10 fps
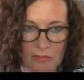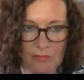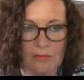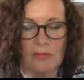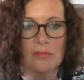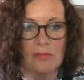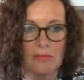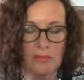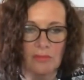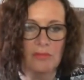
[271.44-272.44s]

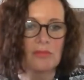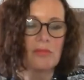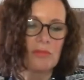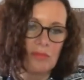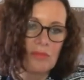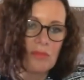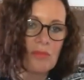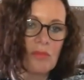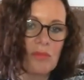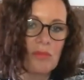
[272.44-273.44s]

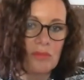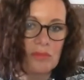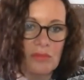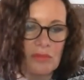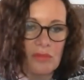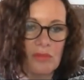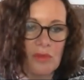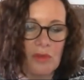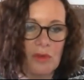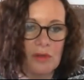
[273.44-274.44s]

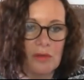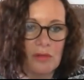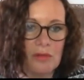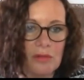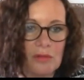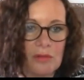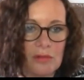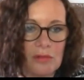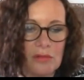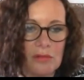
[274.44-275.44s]

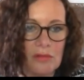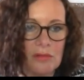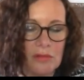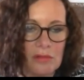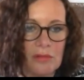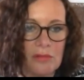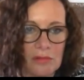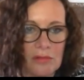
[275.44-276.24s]
[no speech]